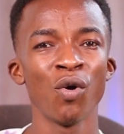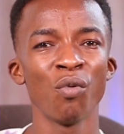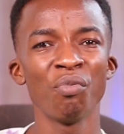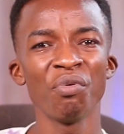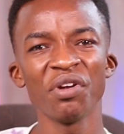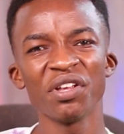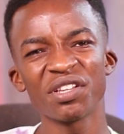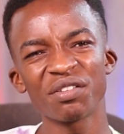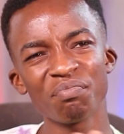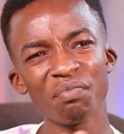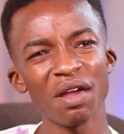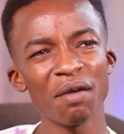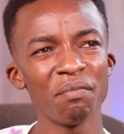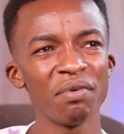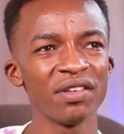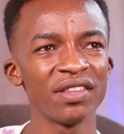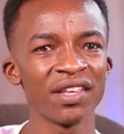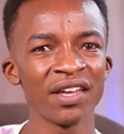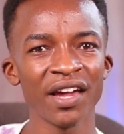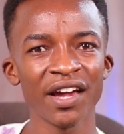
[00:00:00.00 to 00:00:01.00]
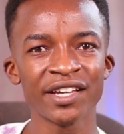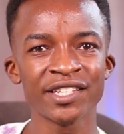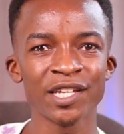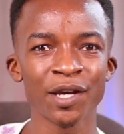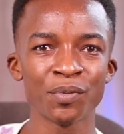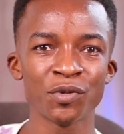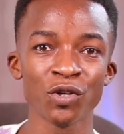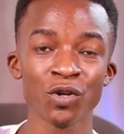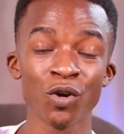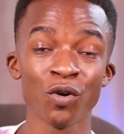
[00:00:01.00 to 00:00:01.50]
with maybe the
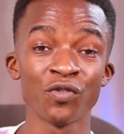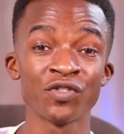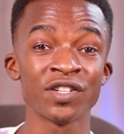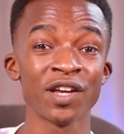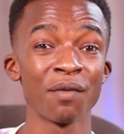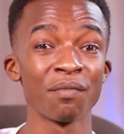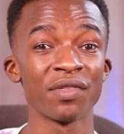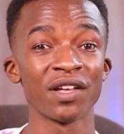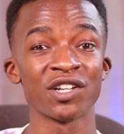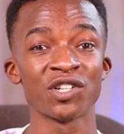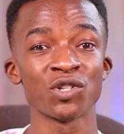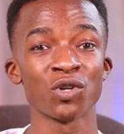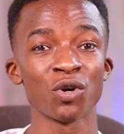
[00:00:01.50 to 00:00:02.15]
exception of some that